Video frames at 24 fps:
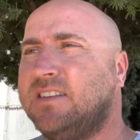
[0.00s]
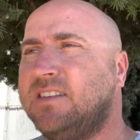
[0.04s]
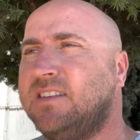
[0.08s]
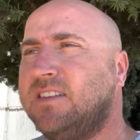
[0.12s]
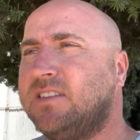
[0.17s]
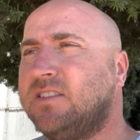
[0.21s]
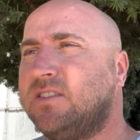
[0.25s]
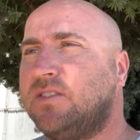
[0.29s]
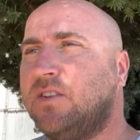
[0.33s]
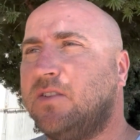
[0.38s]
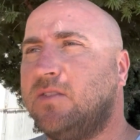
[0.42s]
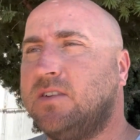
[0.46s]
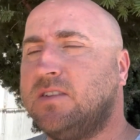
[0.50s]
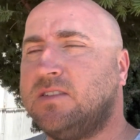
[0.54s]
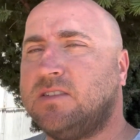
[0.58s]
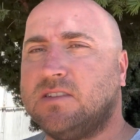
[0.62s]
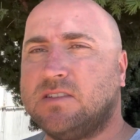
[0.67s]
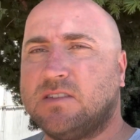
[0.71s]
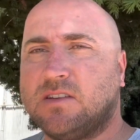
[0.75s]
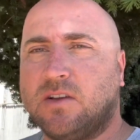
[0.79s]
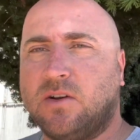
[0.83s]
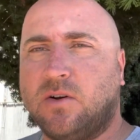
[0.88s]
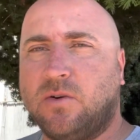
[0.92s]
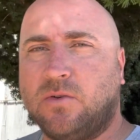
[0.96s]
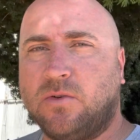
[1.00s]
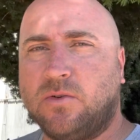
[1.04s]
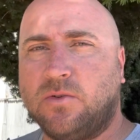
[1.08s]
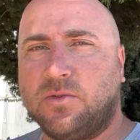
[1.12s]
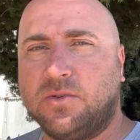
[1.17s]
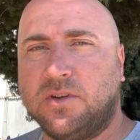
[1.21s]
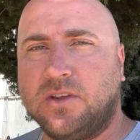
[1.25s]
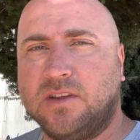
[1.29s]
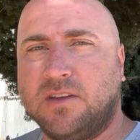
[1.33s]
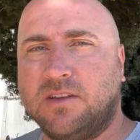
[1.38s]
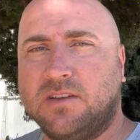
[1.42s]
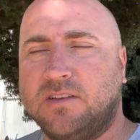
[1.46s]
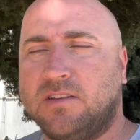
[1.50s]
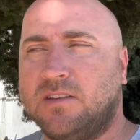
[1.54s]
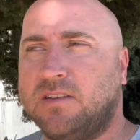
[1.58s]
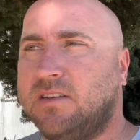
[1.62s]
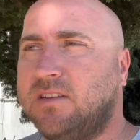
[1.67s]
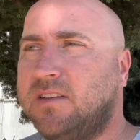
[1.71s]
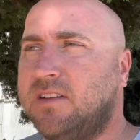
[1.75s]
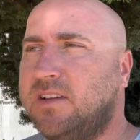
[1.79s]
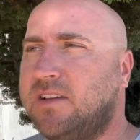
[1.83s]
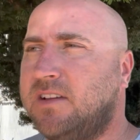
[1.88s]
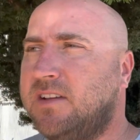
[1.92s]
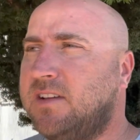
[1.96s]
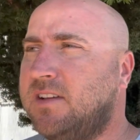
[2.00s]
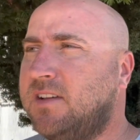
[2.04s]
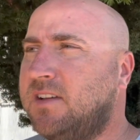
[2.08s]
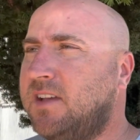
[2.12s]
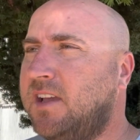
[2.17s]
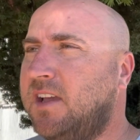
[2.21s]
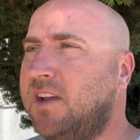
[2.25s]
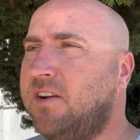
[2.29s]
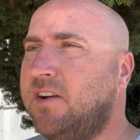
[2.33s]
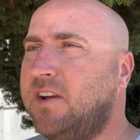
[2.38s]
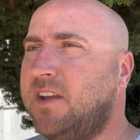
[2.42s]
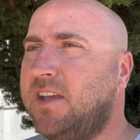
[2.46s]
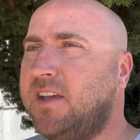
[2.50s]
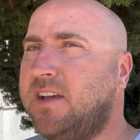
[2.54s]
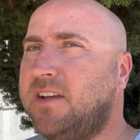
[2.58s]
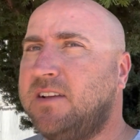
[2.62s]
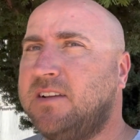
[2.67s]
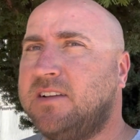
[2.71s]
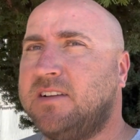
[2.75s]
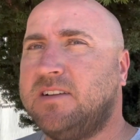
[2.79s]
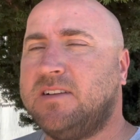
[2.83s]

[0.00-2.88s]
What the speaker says: And so this is an old area.